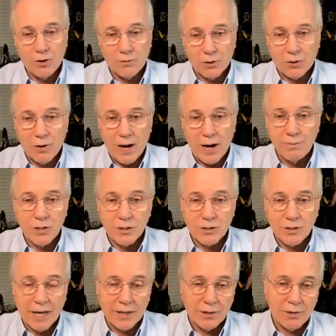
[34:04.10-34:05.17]
over Kratom, just
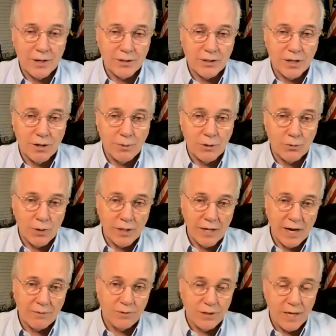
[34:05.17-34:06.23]
like there is here between the
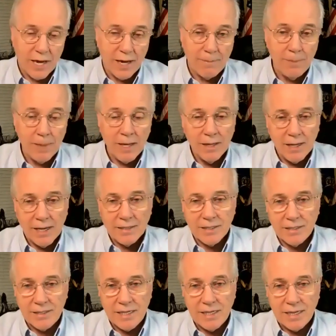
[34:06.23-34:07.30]
FDA and the
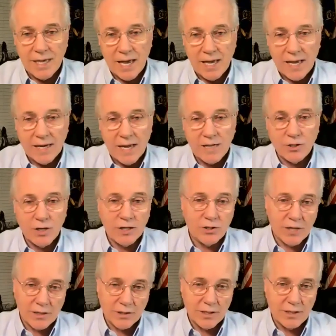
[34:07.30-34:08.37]
DEA and
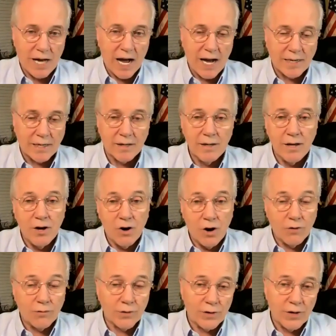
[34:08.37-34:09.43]
HHS and NIDA.
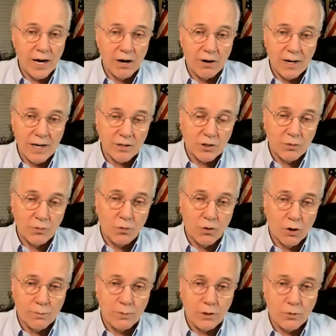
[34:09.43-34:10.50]
Over there, it's the
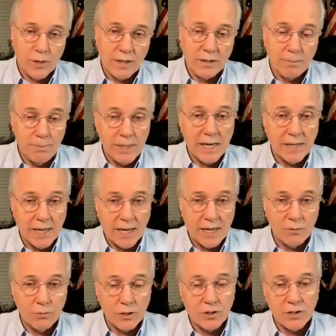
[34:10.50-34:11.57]
war between the
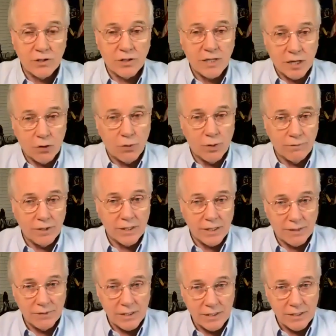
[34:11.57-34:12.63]
BNN, which is the equivalent
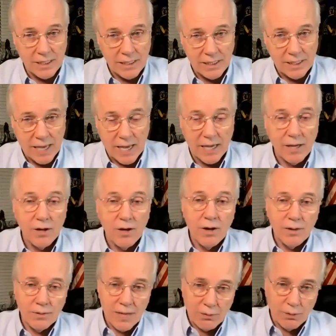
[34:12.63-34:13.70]
of the DEA.
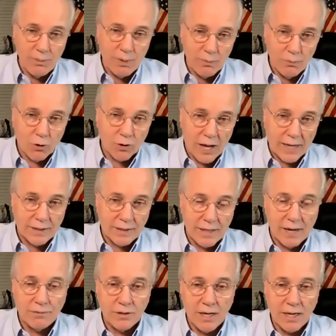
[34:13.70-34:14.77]
They would be more like the
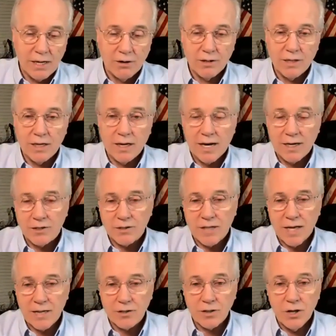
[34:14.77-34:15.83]
FDA here in the United
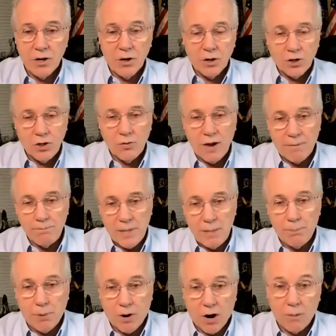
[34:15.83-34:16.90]
States. You have
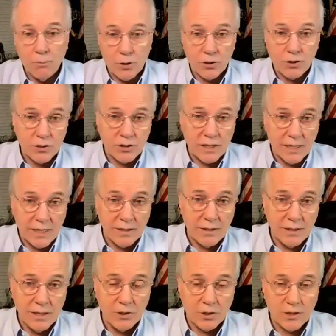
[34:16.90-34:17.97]
BPOM, which is the
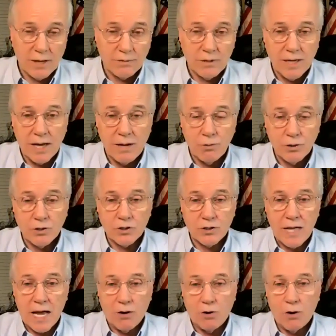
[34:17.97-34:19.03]
Indonesian FDA, which has
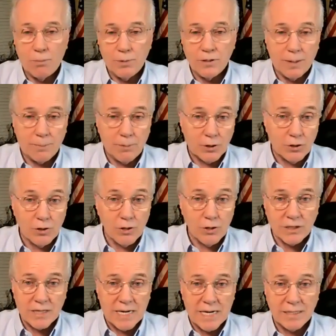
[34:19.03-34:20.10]
now opened up a good
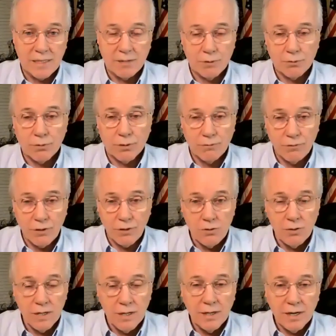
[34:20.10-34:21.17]
scientific
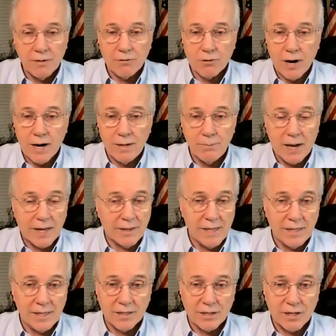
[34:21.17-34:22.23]
review of Kratom. I
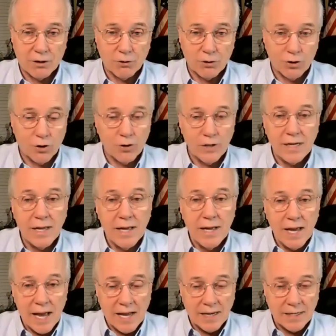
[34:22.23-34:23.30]
think that they're learning
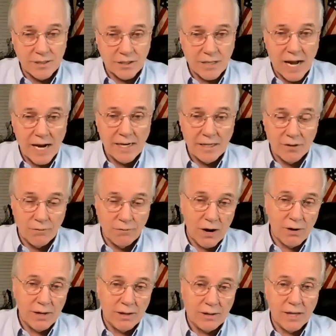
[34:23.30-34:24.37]
and citing the
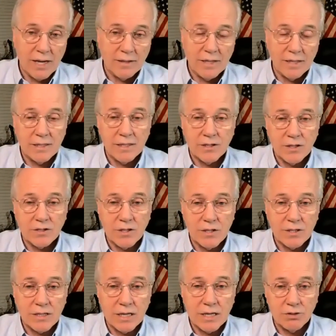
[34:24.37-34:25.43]
very thing that the Assistant
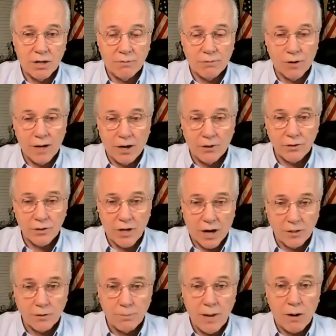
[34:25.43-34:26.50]
Secretary for Health
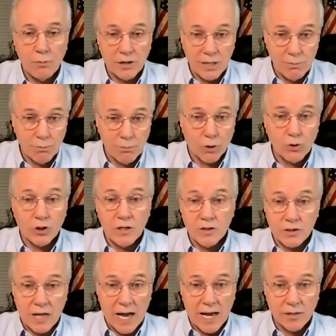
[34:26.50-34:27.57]
talked about with emerging
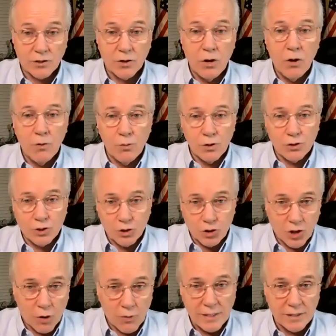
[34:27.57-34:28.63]
science, which is
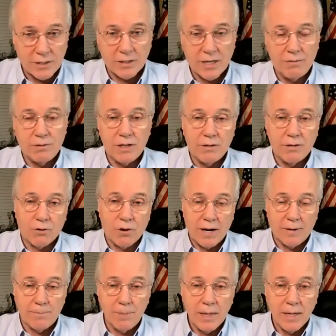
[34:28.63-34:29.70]
showing the safety of
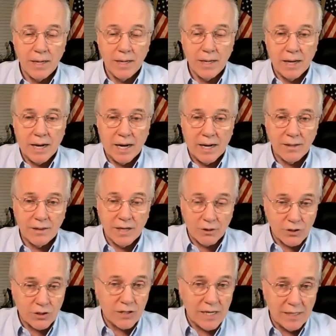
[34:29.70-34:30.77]
Kratom. Uh, they're
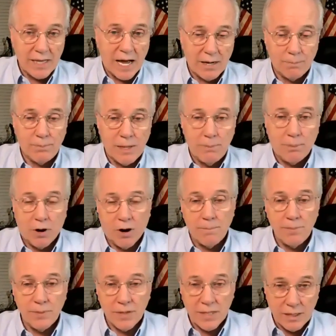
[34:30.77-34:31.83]
seeing that at
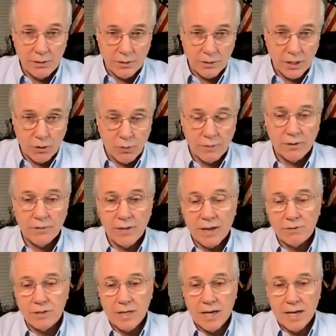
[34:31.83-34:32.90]
BPOM, the, the equivalent of the
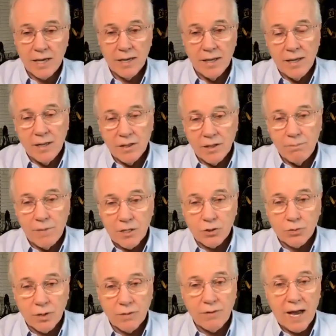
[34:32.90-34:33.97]
FDA. The
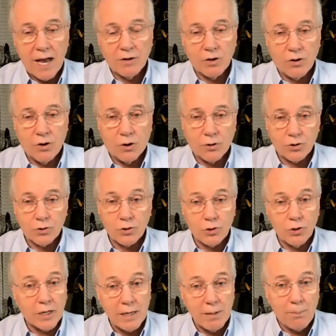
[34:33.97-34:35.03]
Ministry of Agriculture
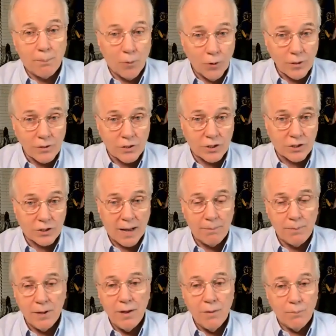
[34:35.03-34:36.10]
took an important
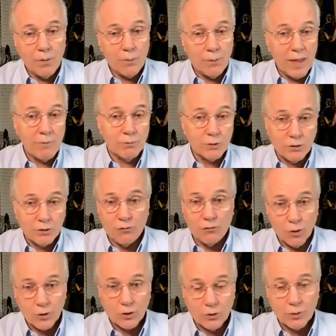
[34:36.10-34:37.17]
step, but then was
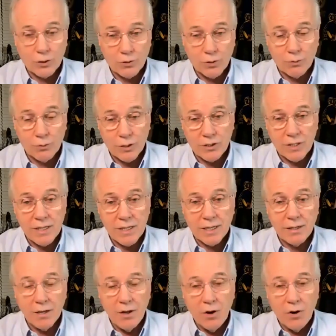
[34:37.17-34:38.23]
forced to rescind
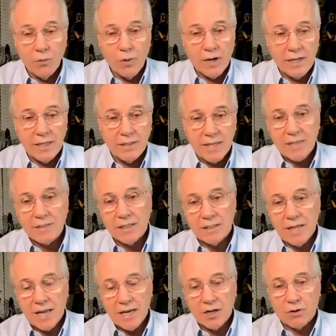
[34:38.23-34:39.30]
it when he
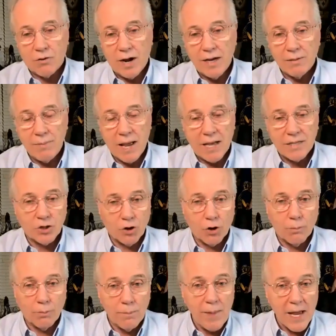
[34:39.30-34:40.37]
designated Kratom as an
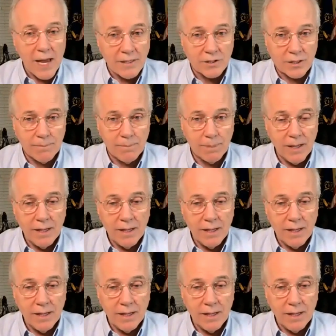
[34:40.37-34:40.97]
herbal medicine.